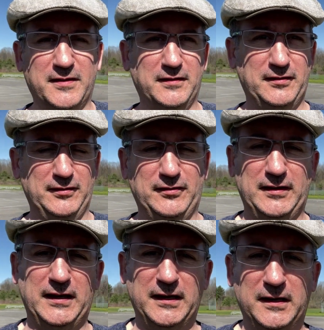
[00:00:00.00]
This is
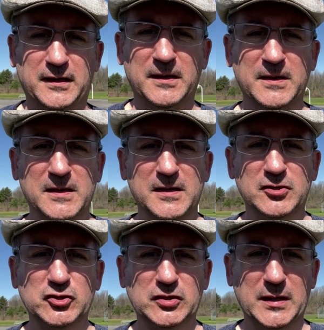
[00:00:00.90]
in
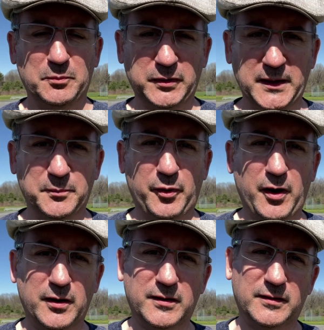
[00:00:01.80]
Champlain
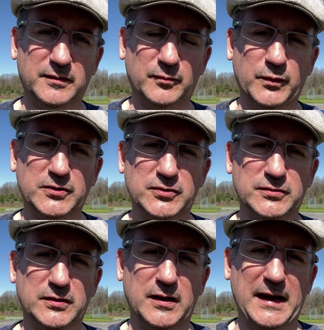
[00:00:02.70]
Park, which
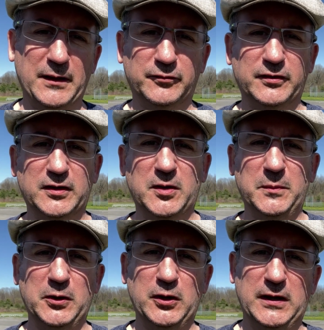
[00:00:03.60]
is a housing
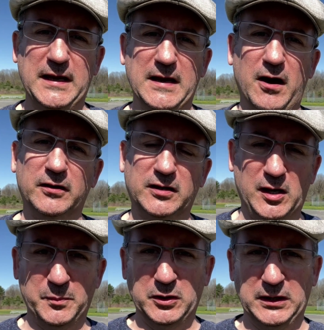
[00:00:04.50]
community on
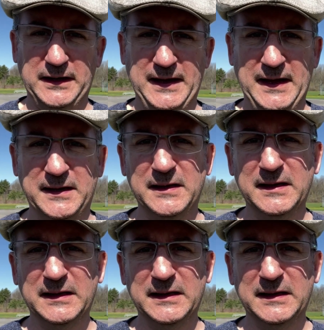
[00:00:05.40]
Cumberland Head.